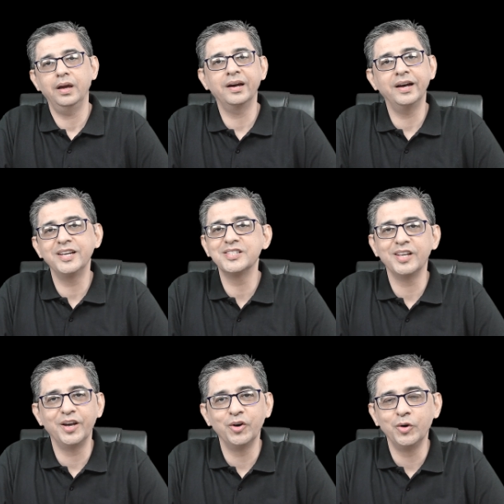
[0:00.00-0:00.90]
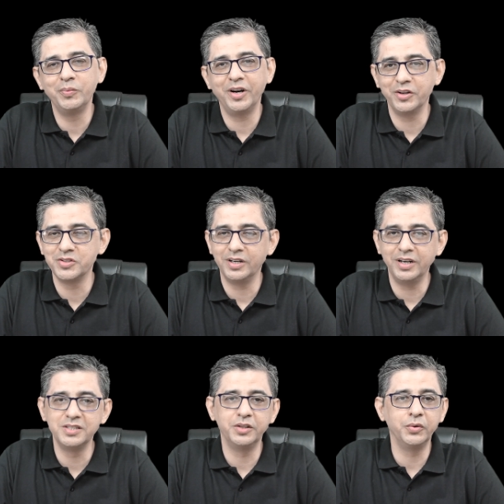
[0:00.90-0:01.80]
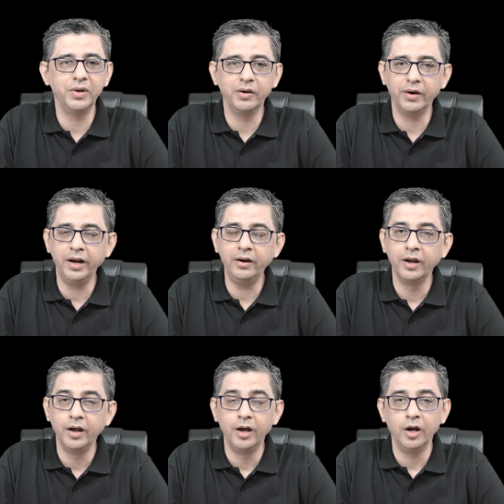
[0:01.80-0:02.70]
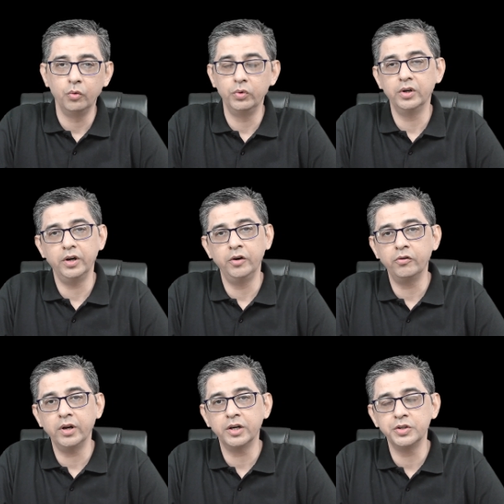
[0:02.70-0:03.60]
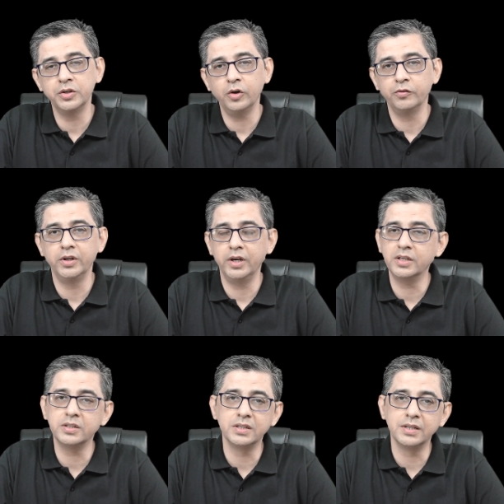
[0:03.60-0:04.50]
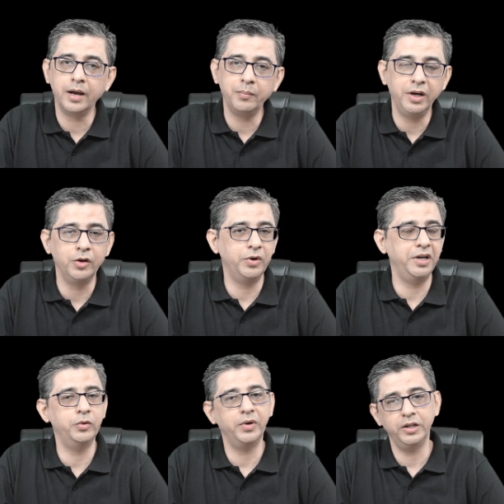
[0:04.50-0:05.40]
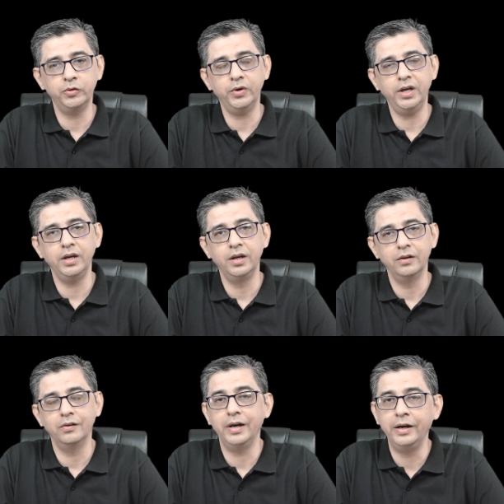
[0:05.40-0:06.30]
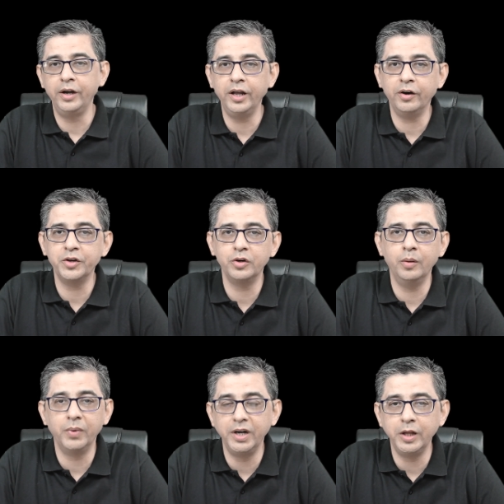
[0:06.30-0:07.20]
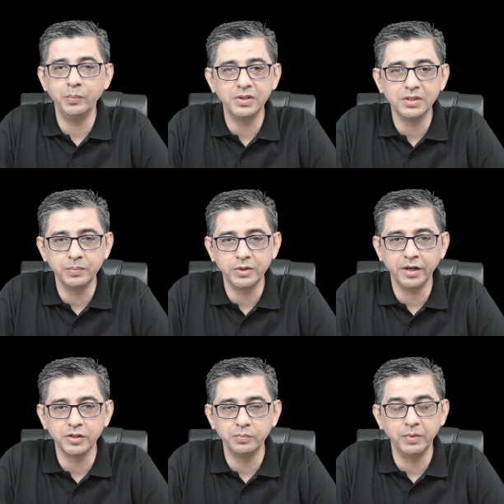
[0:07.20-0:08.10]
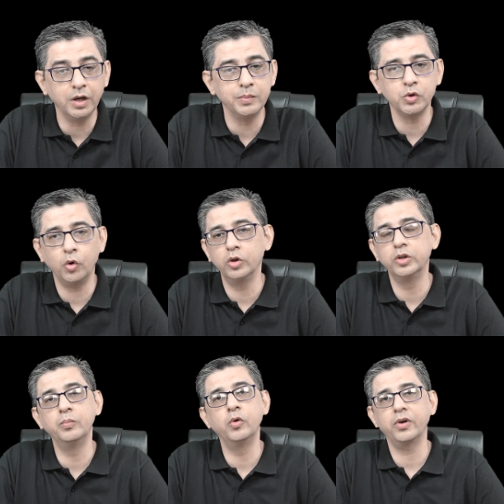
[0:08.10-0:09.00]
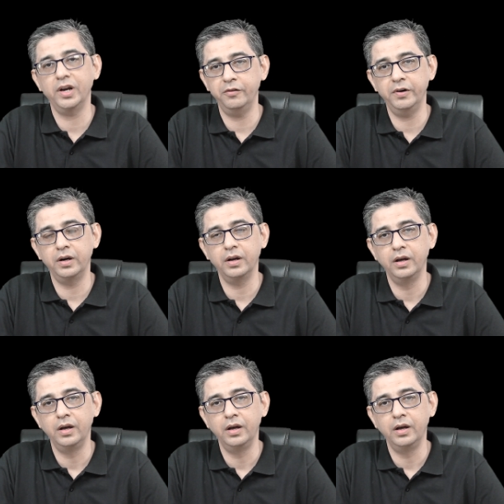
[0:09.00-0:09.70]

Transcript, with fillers: Hey guys, I hope that your studies are doing great. With the introduction of the next exam in 2023, the integration of multiple subjects becomes all the more relevant.